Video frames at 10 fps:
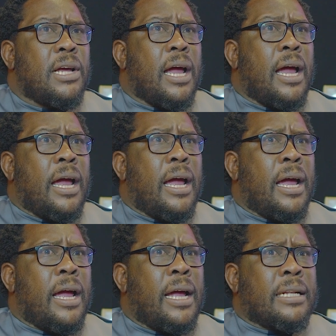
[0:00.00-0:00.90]
at
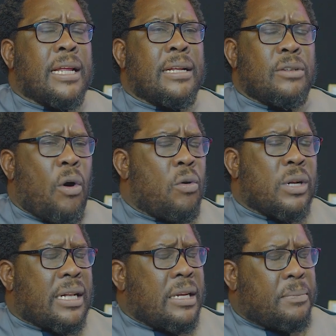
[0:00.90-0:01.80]
an
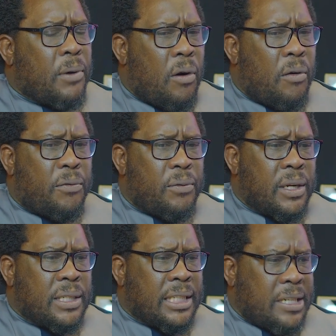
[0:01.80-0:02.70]
old clip of
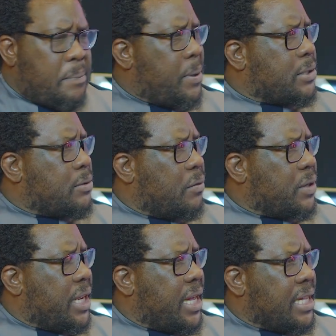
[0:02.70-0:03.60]
the chairperson of
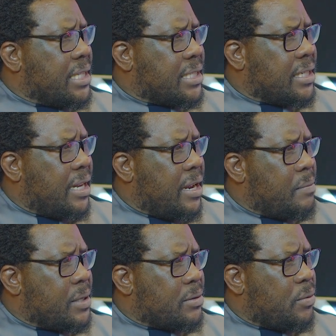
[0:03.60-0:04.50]
the ANC,
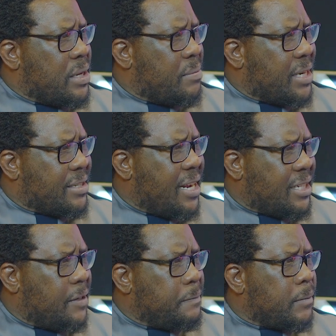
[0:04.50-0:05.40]
Mr. Gwede
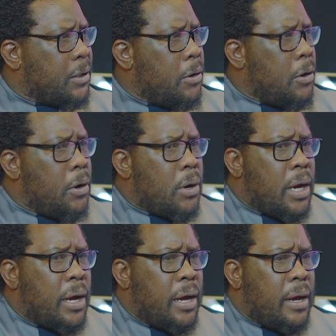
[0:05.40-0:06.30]
Mantashe,
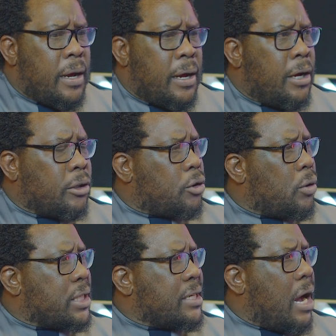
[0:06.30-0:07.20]

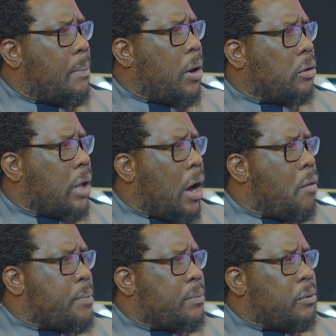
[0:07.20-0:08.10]
talking about
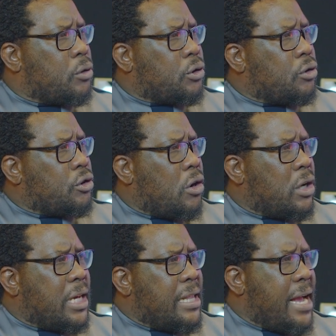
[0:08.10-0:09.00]
how people should
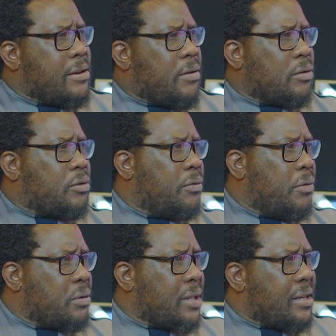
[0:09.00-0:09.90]
toe the line not to
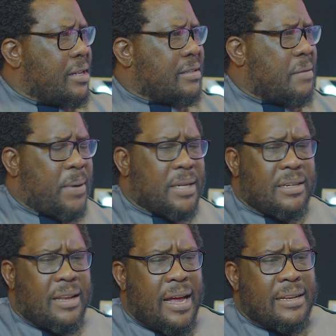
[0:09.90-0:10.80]
vote against the
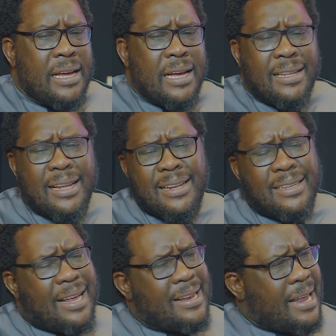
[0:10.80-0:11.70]
party line. Then
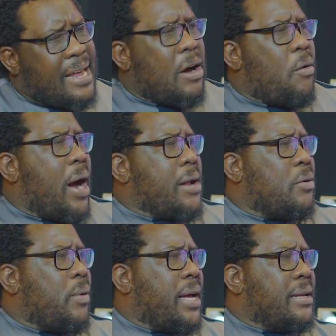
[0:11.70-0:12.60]
there's another
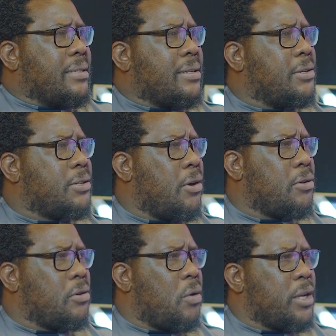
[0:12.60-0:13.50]
one where he says, no,
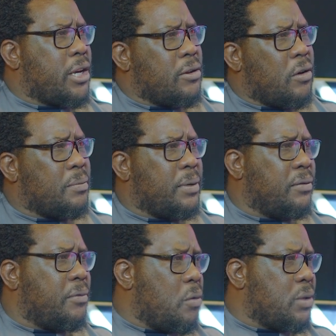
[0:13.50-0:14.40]
we cannot be
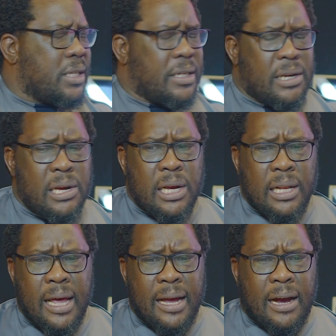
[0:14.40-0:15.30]
voting
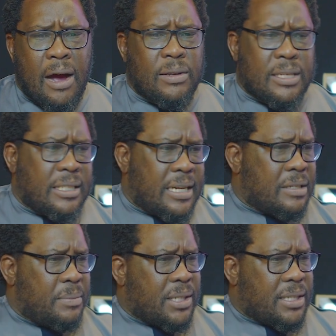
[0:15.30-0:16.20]
like cows and
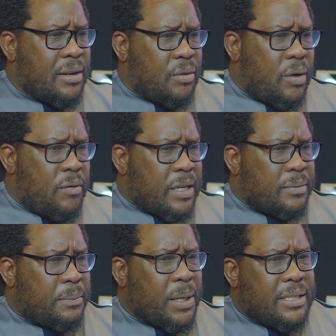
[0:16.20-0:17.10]
just be saying, well, we
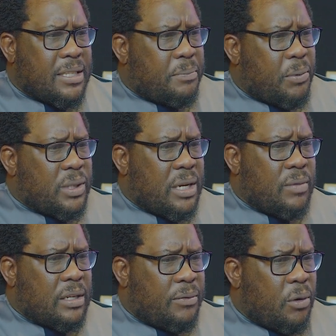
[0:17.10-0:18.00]
must be principled and
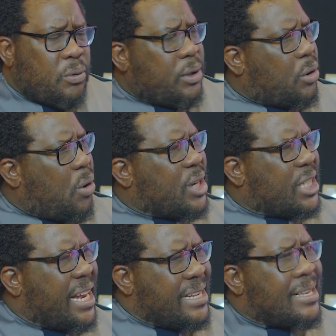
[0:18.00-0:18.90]
must vote with
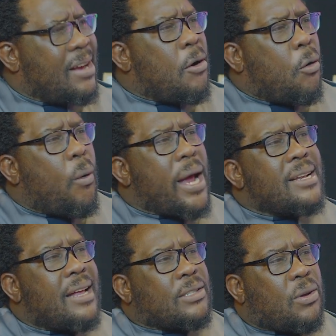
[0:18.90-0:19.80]
conscience.
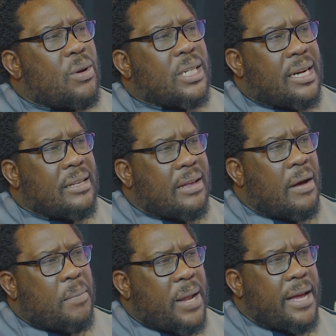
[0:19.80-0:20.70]
When does conscience
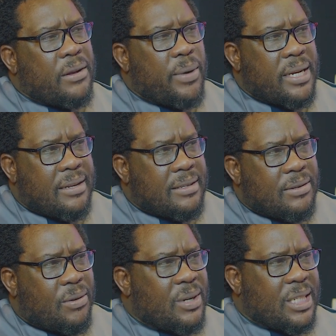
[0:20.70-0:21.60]
apply and when
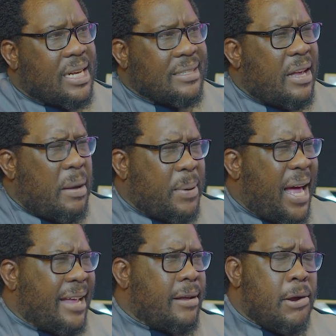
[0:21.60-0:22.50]
doesn't conscience
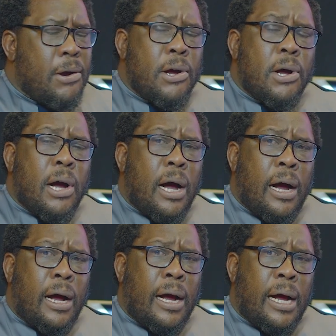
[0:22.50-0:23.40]
apply?
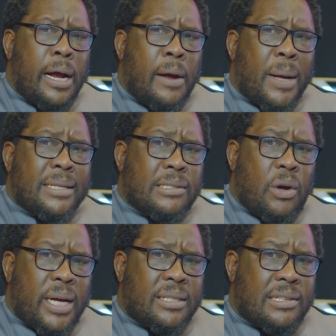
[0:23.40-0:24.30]
But it's
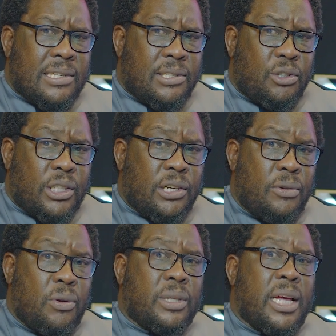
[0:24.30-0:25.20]
a wait-and-see
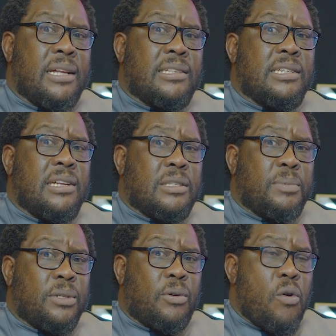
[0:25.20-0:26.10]
situation. Look, the ANC has
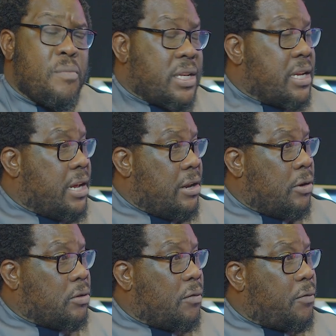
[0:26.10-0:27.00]
been committing a
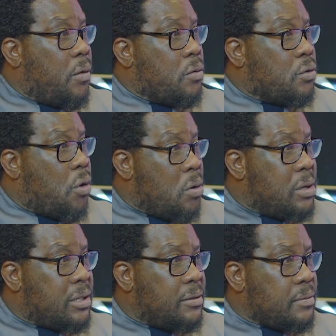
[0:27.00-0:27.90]
lot of own goals,